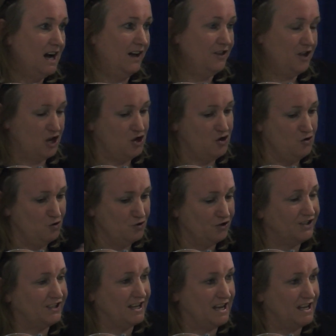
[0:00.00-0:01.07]
And they
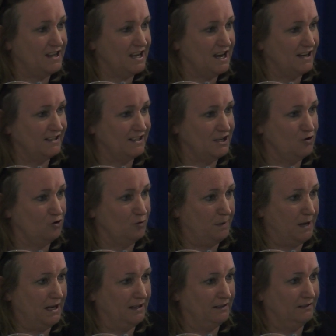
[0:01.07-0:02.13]
use the
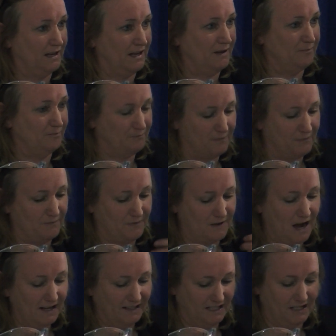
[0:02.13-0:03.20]
anti-European
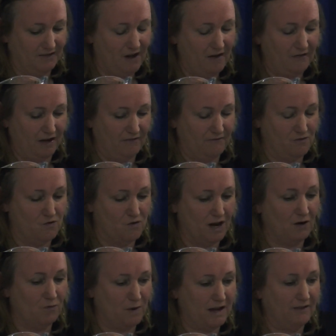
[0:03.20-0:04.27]
idea of having a vote
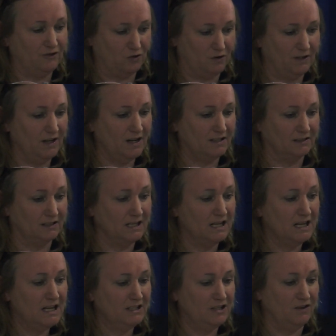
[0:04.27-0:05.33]
in a way of doing that.
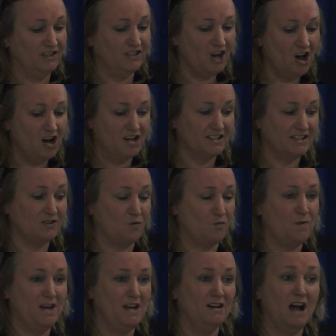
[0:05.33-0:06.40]
Now, in TUSC,
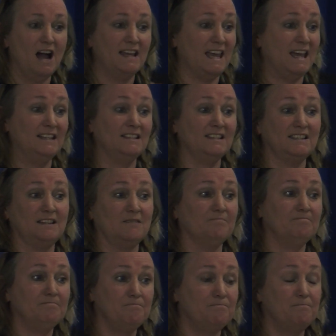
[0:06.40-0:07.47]
we're against
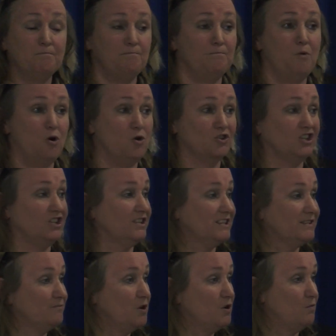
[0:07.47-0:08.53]

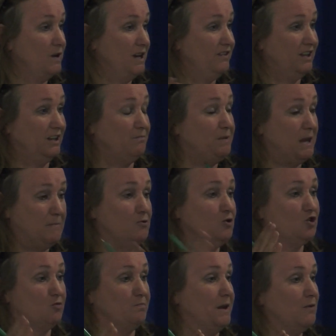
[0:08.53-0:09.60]
borders. We think people
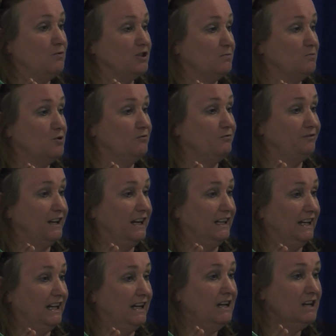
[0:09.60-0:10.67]
should be able to move
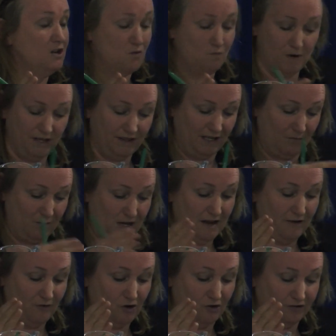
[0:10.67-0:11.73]
freely. We think we
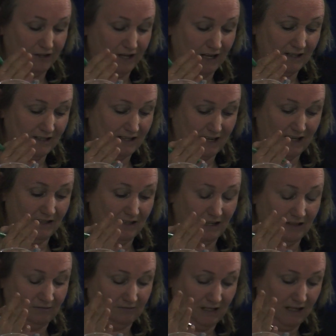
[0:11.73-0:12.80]
have got things
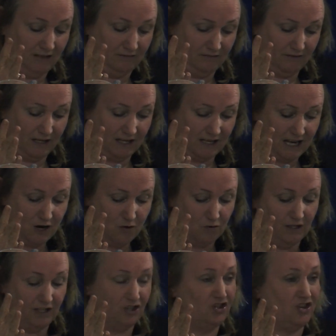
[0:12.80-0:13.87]
in
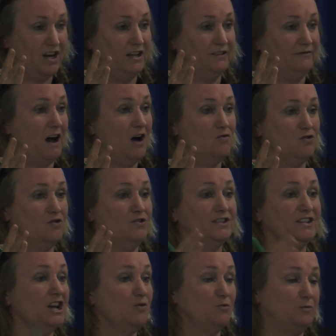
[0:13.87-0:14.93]
equal and shared
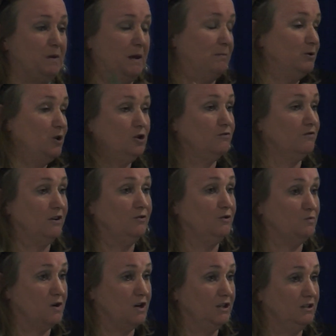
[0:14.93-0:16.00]
values with people all around
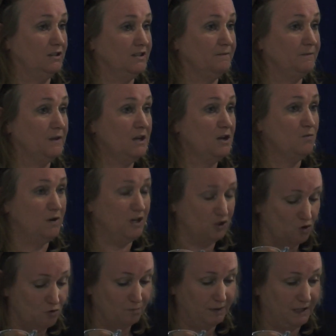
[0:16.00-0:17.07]
the world. We
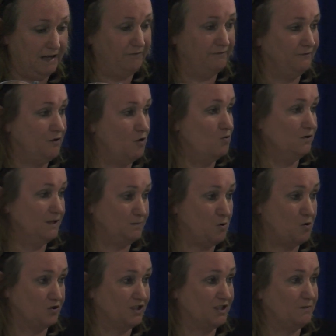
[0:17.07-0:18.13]
don't believe in false
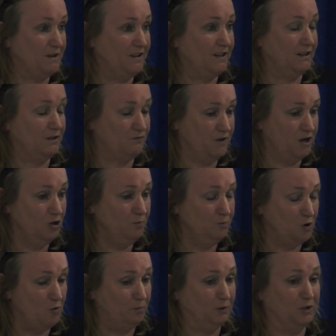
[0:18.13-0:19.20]
borders. We think the real
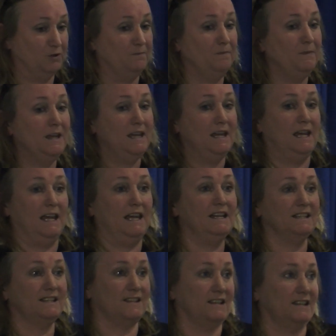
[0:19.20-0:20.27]
problem
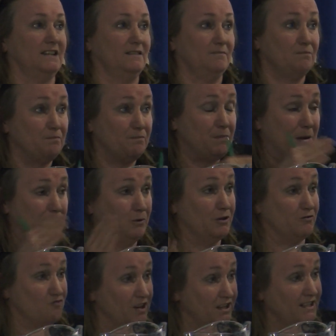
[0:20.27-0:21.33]
is the people
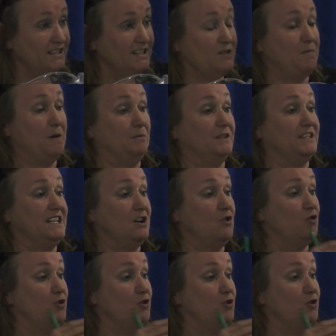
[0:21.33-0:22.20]
that run us, the people that take